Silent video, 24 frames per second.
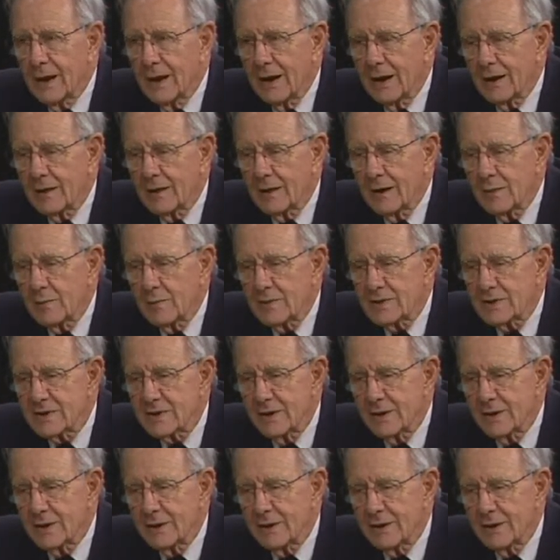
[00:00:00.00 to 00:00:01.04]
And I must
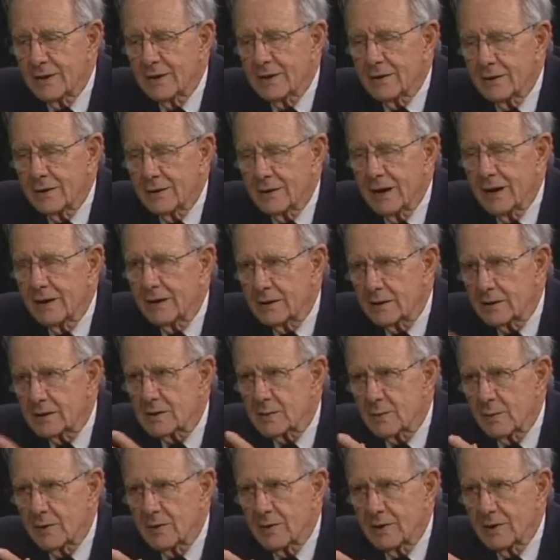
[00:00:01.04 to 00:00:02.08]
say that
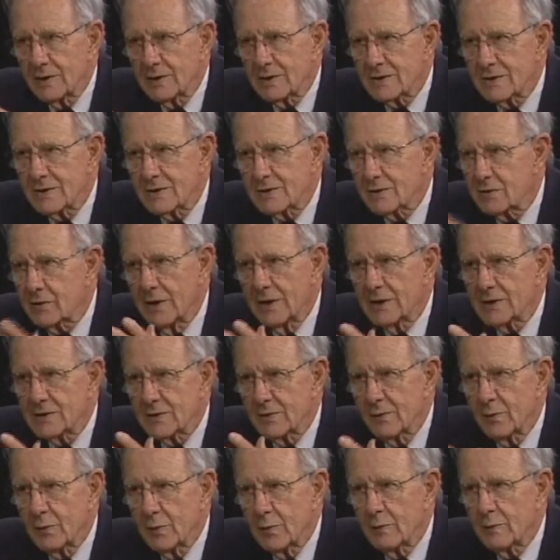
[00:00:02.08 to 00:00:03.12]
experience
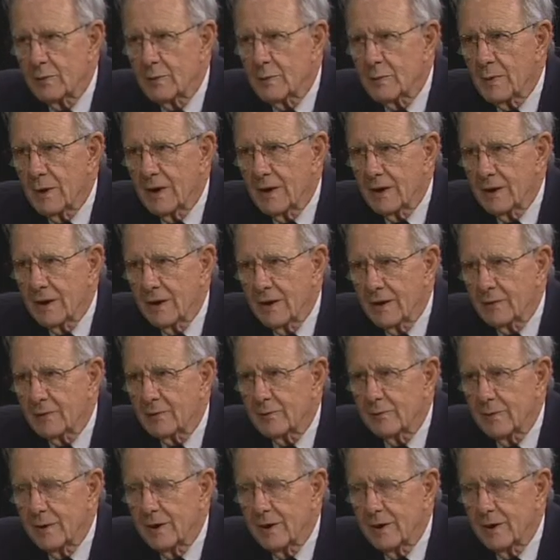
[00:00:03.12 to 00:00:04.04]
transformed my life.